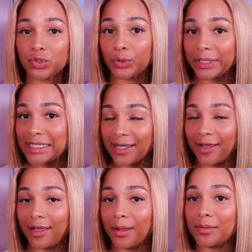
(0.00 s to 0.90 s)
3
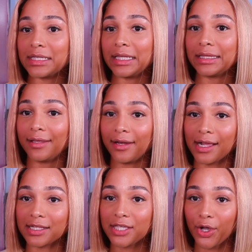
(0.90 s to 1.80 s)
times and then
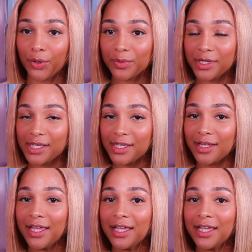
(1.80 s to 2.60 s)
I toned it.